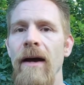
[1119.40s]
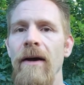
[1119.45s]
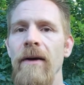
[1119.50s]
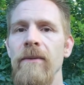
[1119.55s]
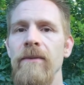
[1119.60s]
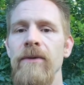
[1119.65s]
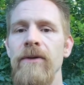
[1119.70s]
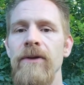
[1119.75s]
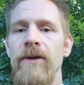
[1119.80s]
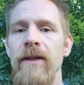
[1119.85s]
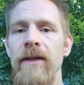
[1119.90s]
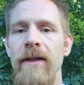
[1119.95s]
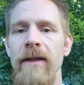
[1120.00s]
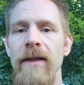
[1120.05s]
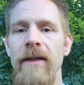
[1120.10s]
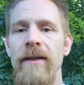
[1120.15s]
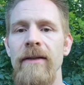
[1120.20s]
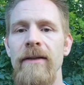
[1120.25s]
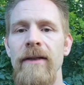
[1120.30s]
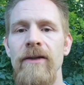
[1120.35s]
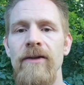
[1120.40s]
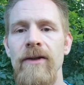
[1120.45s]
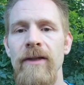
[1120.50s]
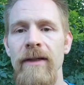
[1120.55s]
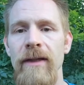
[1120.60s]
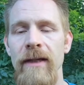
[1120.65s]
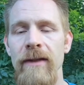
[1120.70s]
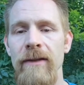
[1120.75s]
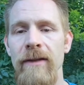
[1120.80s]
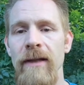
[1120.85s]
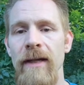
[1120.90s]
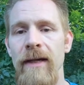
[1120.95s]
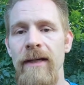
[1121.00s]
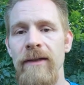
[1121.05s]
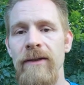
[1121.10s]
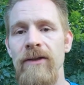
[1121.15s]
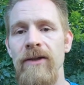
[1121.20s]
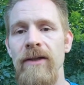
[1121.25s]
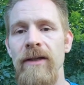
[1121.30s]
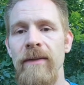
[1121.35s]
She is teaching a dance
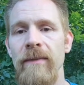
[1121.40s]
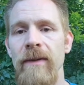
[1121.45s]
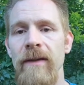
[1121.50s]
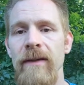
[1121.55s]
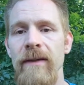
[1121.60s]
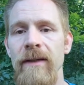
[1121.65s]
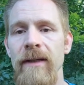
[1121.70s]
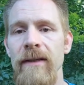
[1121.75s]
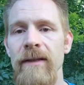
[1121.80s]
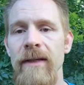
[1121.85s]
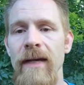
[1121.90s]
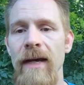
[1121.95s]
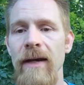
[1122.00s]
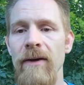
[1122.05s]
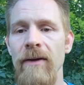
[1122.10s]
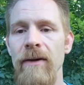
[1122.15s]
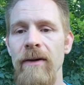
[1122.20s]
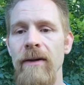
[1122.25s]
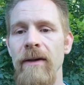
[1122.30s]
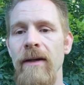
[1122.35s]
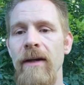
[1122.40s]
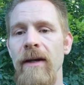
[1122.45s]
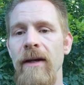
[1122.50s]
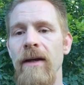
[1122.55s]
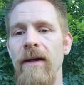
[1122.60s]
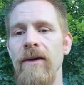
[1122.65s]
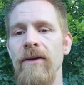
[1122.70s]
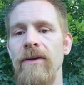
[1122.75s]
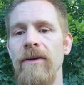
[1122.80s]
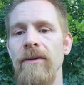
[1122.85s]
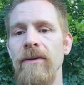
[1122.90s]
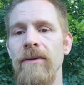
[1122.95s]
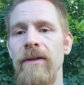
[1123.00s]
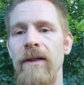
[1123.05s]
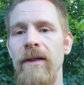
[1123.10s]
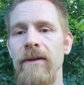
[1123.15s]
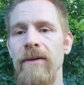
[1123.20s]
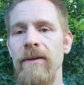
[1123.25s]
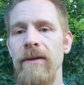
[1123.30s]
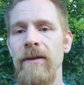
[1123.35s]
class. She typically does that on
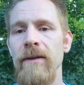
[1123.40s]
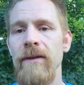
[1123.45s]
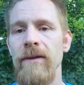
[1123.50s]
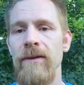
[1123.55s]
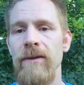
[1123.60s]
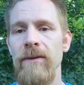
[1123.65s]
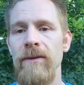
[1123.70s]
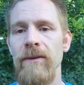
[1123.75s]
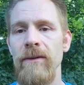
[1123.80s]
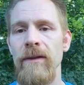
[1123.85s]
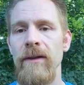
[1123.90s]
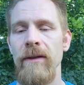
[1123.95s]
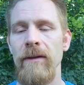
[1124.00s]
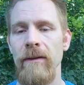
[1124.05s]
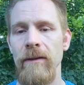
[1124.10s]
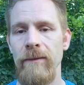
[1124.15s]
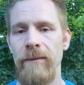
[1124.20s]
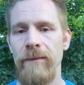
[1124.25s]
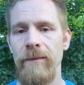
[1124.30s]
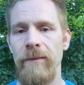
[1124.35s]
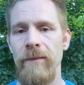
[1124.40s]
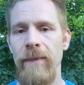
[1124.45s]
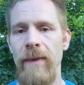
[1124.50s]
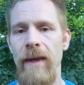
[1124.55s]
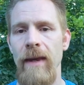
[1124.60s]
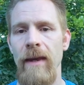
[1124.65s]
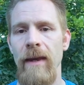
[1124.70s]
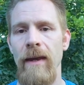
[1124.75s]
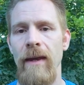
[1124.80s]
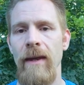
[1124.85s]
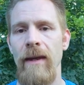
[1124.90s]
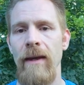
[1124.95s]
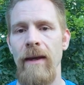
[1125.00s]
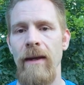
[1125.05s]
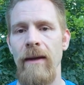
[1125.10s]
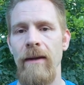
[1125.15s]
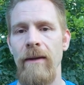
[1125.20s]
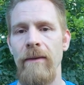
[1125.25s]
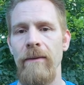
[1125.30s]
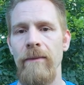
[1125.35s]
Tuesday during the school year.
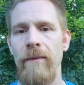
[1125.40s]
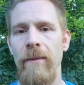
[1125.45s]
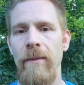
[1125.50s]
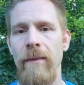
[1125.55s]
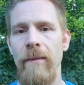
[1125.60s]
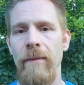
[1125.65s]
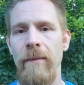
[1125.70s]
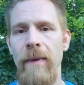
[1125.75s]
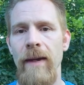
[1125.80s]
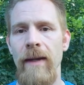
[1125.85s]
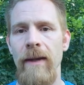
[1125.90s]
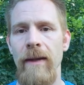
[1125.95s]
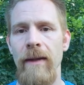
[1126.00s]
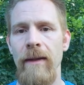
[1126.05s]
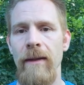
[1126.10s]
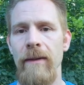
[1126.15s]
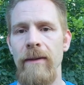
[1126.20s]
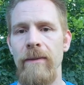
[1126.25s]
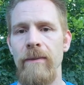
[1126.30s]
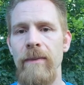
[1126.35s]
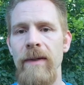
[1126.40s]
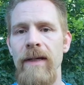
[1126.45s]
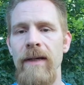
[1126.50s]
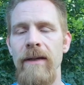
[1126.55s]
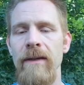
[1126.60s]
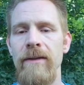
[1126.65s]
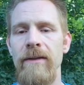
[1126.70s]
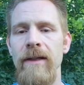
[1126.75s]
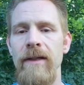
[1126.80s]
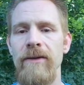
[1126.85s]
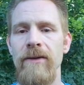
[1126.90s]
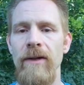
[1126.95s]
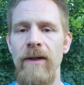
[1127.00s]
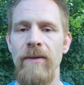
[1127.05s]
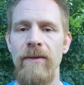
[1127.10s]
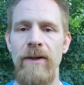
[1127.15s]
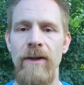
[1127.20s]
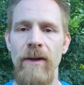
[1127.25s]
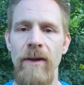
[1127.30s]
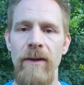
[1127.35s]
And because yesterday
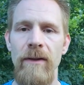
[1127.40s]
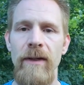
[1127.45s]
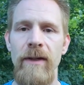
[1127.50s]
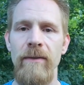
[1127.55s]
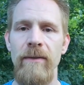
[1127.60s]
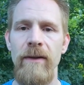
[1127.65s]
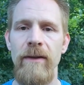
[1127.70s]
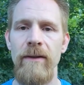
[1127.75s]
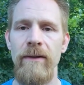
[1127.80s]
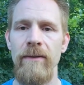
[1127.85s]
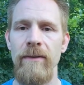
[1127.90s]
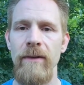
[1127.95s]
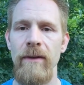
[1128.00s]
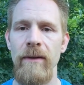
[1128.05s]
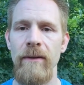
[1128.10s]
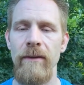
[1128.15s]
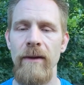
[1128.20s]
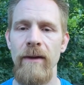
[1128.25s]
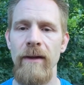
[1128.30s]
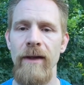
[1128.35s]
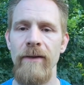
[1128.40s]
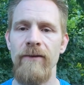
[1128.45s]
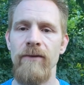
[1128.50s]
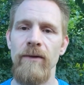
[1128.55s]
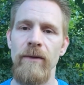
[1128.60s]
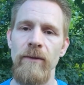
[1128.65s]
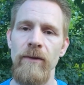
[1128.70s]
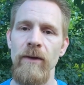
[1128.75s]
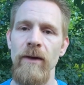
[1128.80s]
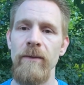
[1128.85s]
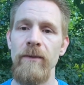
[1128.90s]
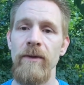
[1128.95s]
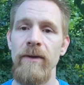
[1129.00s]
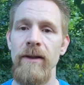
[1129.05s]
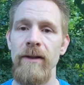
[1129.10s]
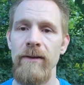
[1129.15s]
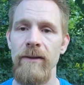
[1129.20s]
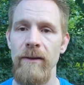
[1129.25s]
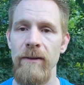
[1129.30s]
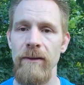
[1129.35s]
was a holiday, we didn't do a live stream, so I'm doing
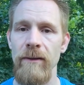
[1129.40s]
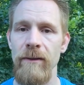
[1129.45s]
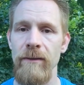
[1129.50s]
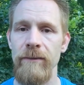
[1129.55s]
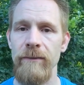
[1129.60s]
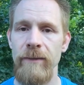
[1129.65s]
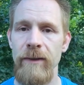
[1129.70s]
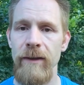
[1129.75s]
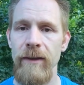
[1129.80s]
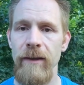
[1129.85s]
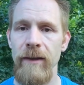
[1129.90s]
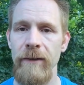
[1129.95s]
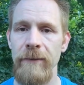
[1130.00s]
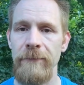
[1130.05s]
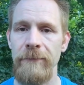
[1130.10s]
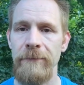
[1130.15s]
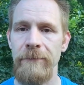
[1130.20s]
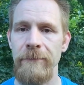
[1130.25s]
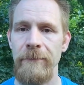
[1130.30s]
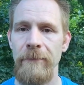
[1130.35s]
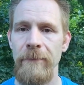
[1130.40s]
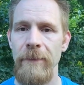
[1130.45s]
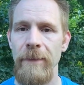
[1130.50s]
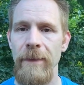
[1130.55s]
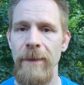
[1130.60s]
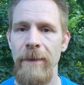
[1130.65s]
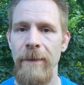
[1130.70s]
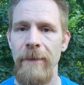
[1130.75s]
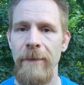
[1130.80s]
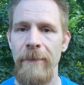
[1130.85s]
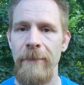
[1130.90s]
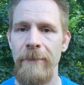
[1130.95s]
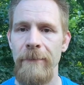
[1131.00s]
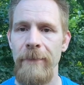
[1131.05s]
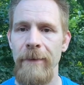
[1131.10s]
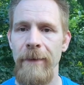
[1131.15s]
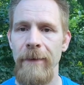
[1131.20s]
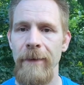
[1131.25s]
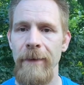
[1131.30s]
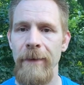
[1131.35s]
it solo tonight.
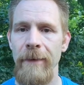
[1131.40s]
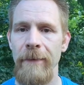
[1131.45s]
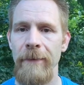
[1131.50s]
Okay.